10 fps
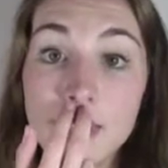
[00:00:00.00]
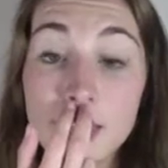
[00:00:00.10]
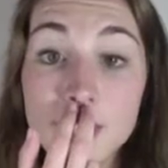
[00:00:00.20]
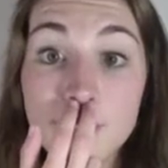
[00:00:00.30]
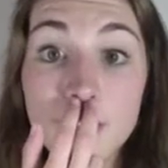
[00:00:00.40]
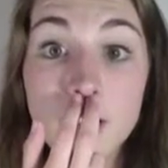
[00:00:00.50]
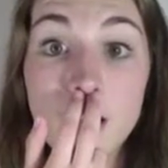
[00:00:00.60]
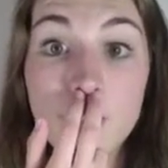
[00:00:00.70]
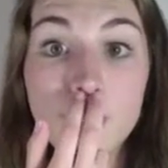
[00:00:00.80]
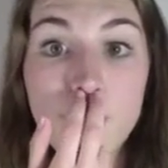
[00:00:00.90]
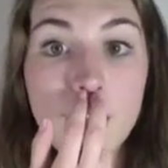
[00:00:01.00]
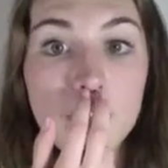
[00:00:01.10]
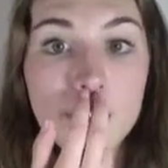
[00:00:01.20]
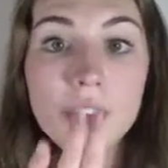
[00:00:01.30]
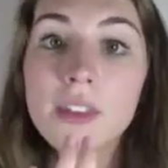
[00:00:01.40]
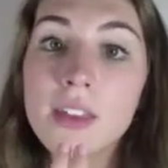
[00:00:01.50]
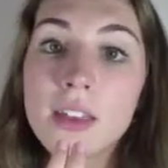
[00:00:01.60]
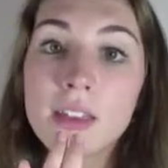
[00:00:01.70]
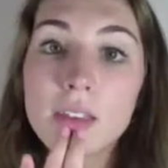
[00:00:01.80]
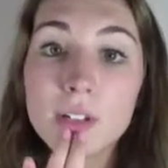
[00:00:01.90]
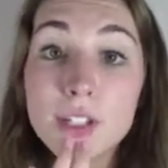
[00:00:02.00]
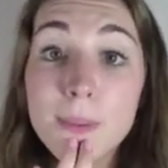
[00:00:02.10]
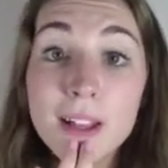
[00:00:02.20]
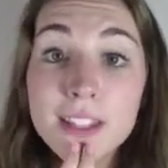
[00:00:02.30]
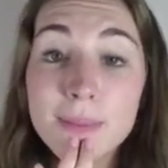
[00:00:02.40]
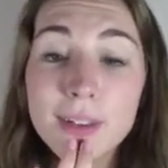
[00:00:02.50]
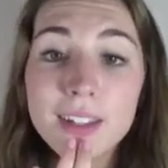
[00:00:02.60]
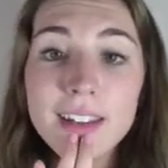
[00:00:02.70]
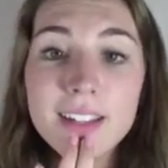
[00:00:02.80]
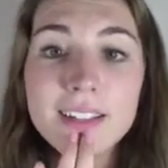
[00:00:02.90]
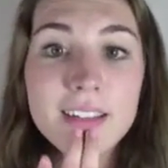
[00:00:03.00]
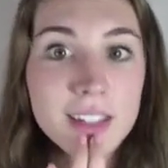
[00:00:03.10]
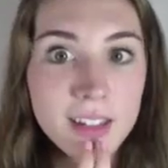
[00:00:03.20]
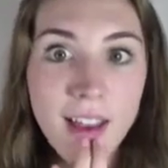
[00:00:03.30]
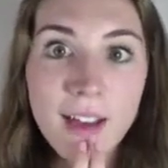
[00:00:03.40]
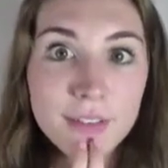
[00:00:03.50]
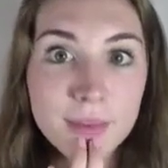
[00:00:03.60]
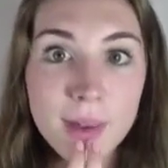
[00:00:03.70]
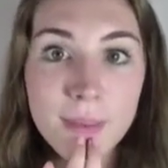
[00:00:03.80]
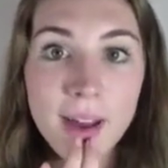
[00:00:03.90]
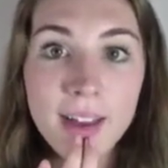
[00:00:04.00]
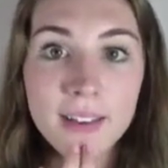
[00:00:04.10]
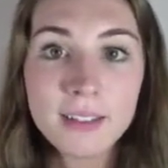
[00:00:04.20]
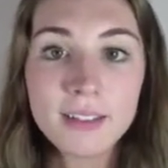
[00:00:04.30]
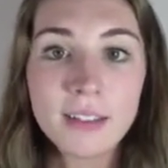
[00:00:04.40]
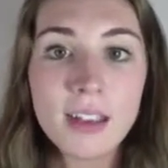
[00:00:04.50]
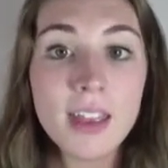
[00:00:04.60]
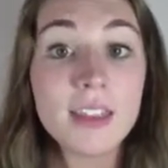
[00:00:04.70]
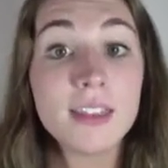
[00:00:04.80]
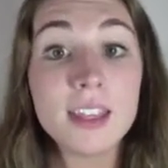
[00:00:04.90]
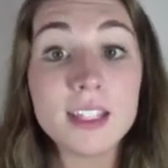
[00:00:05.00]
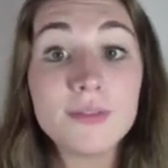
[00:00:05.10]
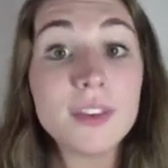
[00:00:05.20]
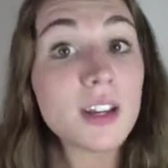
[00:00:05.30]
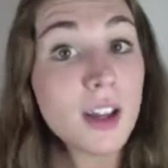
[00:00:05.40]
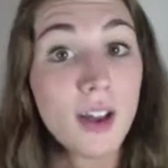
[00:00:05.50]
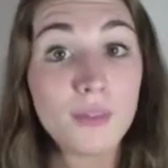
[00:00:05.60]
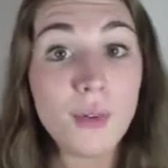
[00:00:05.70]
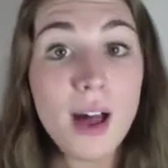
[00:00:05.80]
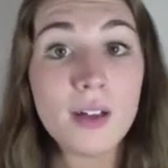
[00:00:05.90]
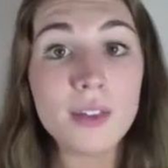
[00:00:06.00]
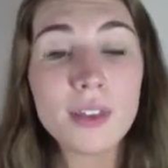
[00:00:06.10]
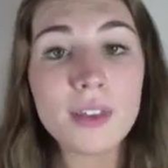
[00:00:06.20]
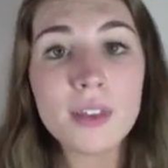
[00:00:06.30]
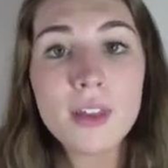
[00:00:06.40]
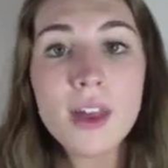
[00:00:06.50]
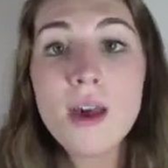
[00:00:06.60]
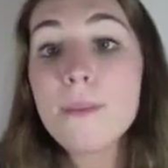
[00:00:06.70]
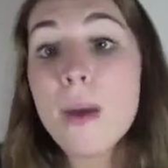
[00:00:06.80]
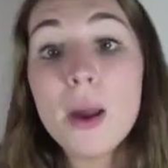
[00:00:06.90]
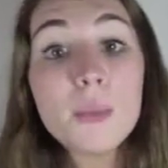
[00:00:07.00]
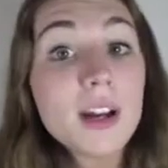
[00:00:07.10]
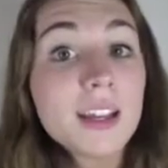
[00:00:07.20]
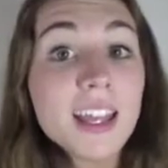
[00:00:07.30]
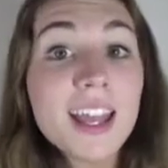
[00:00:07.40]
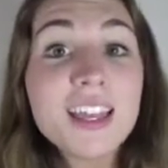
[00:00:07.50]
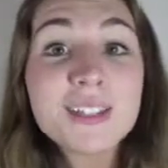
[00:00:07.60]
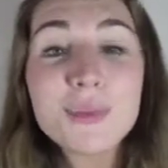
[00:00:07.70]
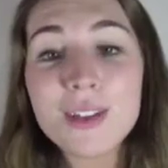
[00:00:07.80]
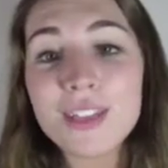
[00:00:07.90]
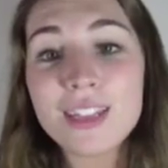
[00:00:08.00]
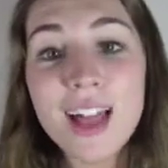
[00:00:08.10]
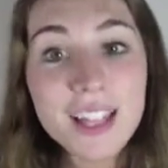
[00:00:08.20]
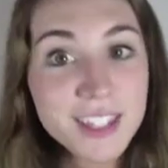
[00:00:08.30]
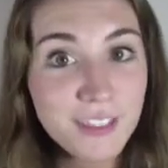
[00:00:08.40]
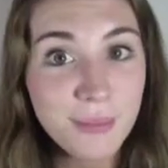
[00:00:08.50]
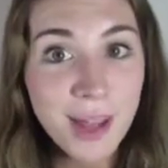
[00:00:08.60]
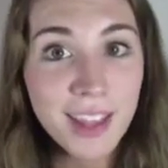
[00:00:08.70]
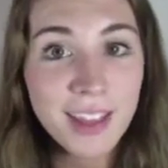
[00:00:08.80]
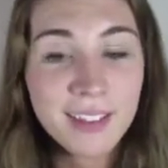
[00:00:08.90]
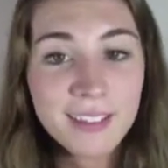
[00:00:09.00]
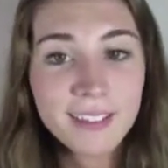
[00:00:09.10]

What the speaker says: This fear of wealth. The responsibility doesn't have to be mine. This fear of wealth. My work is worth lots of money,